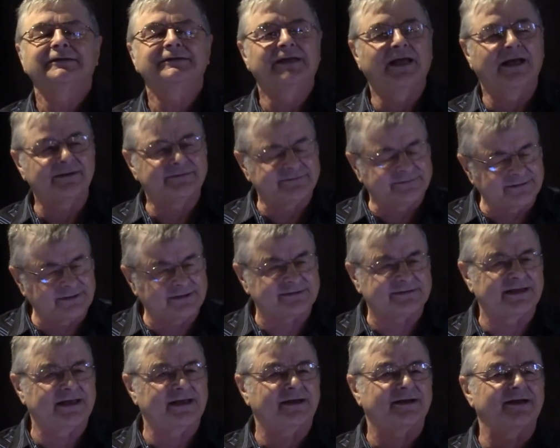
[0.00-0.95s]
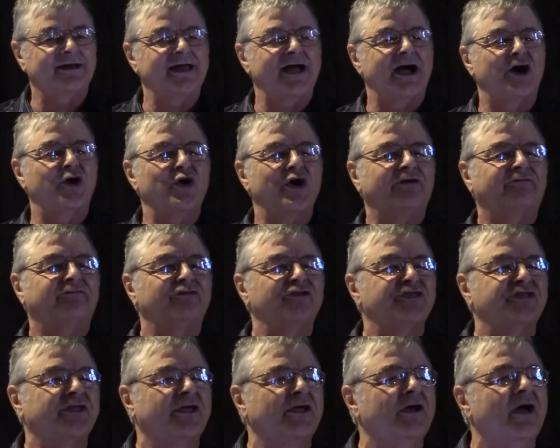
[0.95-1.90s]
That's exactly how
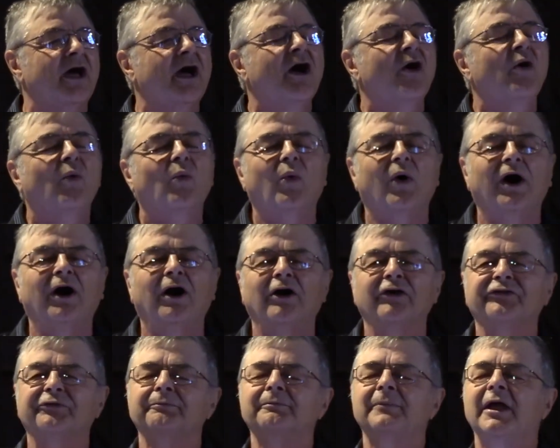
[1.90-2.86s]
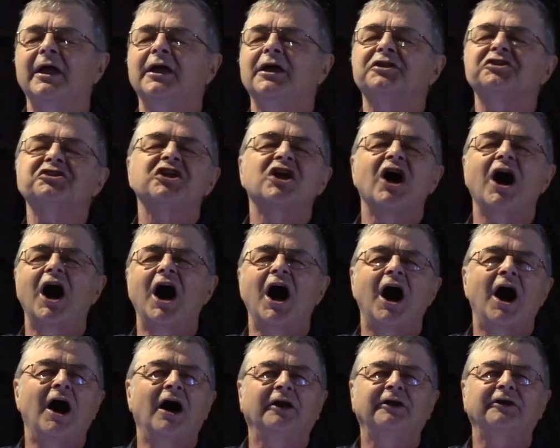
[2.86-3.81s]
everything was made.
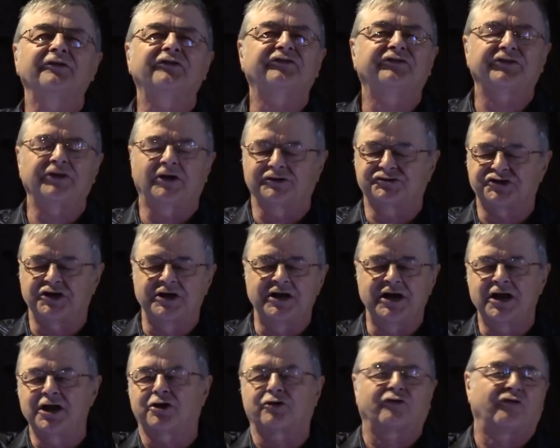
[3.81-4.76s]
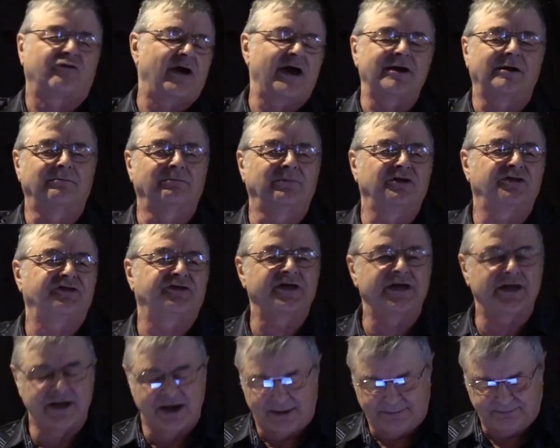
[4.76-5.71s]
God is such an incredible
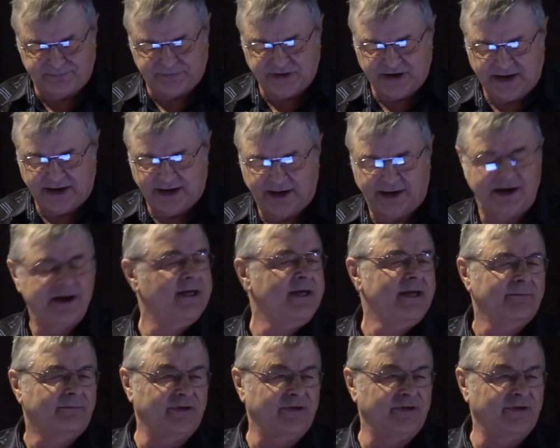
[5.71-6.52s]
thing up there.